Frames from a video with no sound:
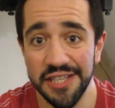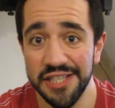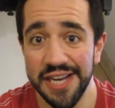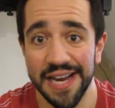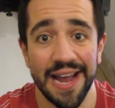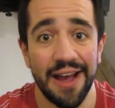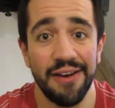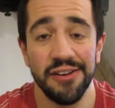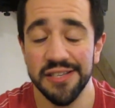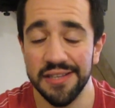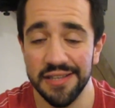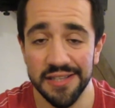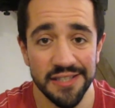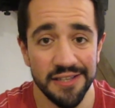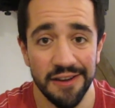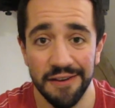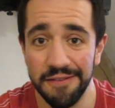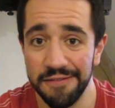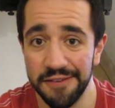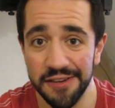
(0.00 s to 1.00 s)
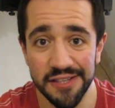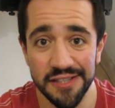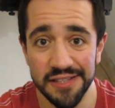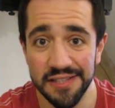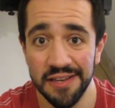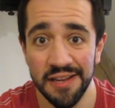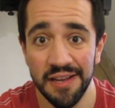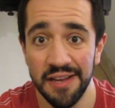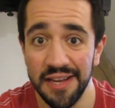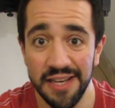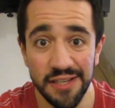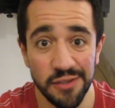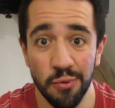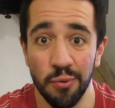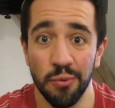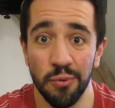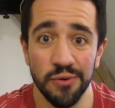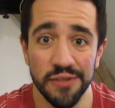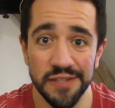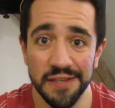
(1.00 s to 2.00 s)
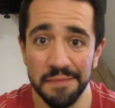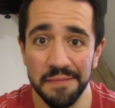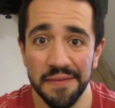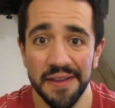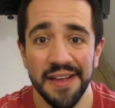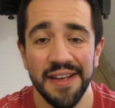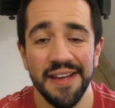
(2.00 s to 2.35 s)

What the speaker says: Check out his other stuff because he's awesome.